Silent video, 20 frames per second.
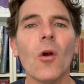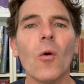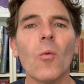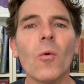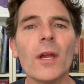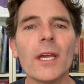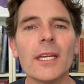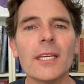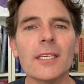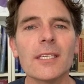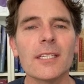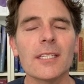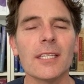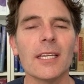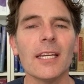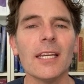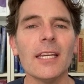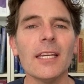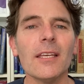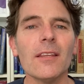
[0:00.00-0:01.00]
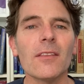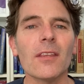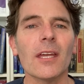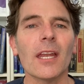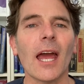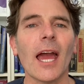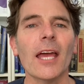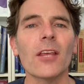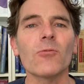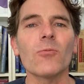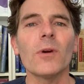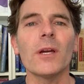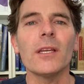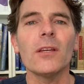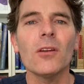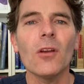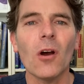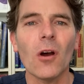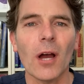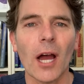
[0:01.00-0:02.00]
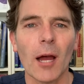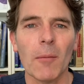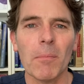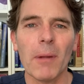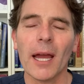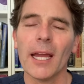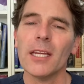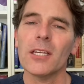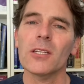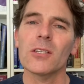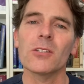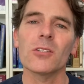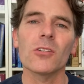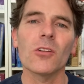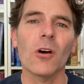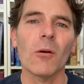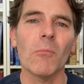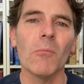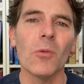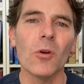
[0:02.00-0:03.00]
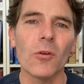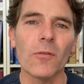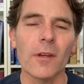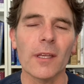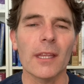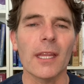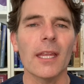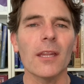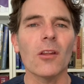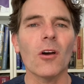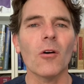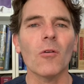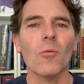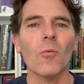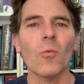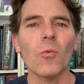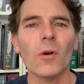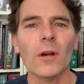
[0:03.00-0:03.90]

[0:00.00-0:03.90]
We see that as our patients not moving, they're not